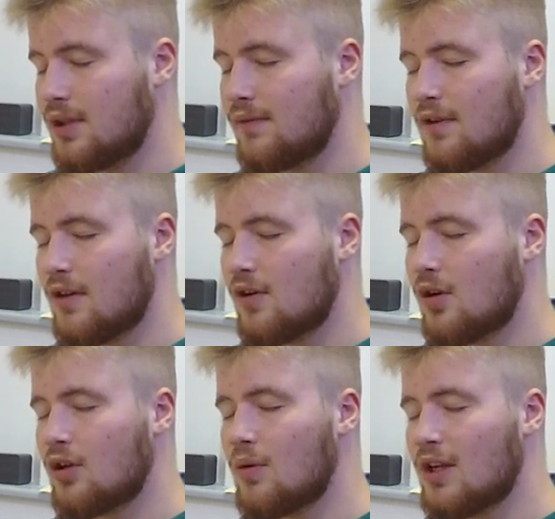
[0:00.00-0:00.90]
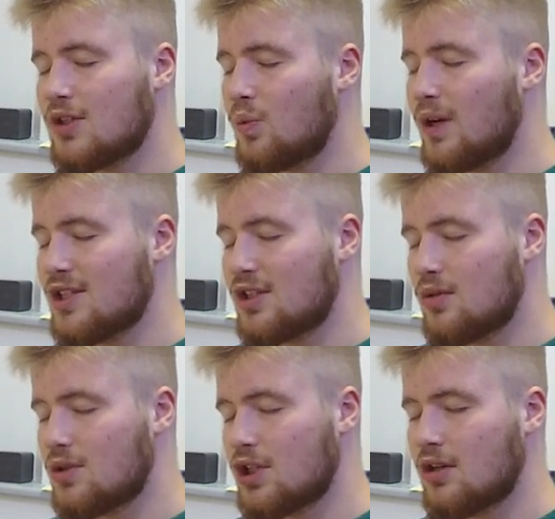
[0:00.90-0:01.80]
And Father God, don't let us waste
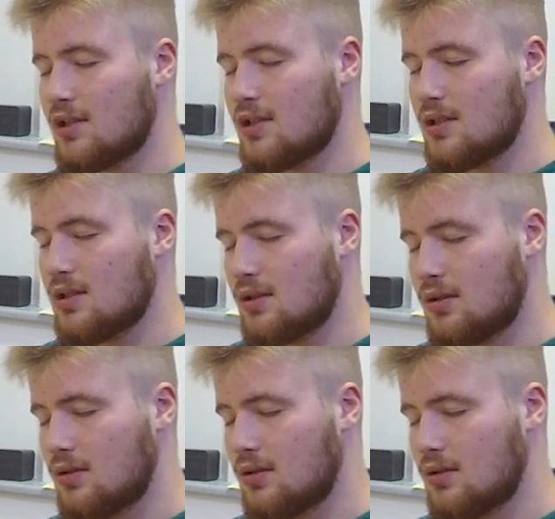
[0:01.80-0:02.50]
those chances.